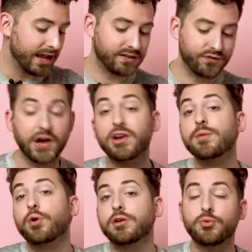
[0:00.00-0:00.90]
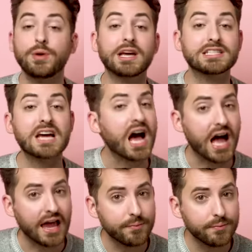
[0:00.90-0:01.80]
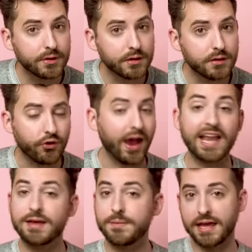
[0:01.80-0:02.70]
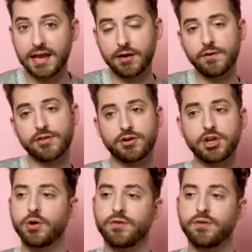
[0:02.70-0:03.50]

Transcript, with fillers: It's very important to be on time for any meeting, whether, you